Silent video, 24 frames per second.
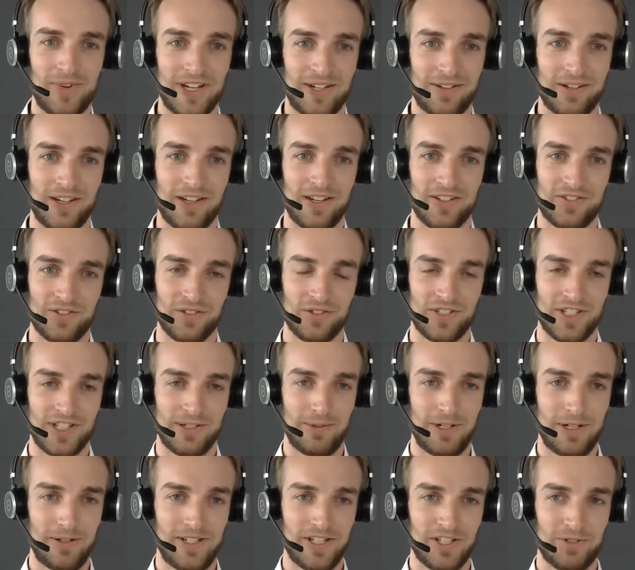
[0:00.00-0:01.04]
Like
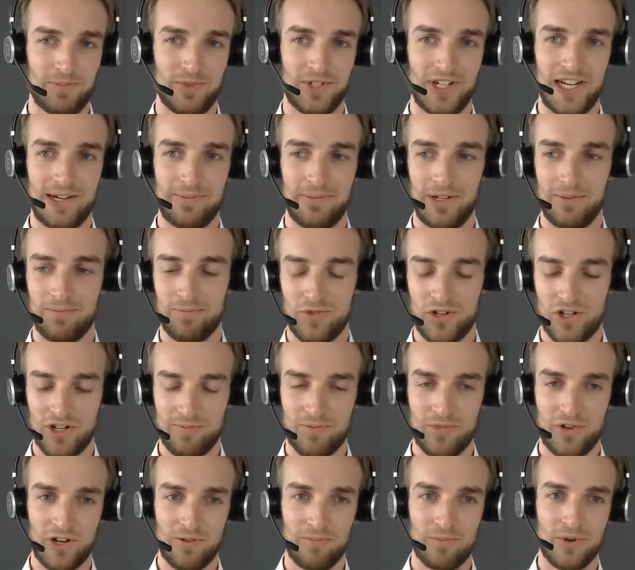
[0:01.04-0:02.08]
sustainability is becoming more
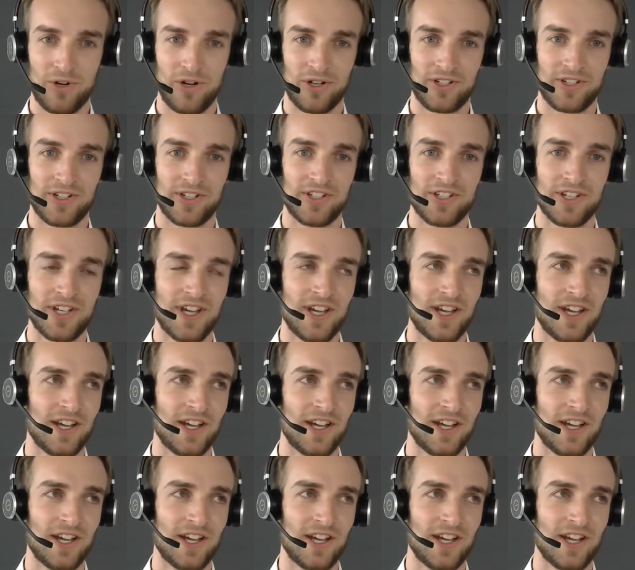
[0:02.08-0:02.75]
and more important.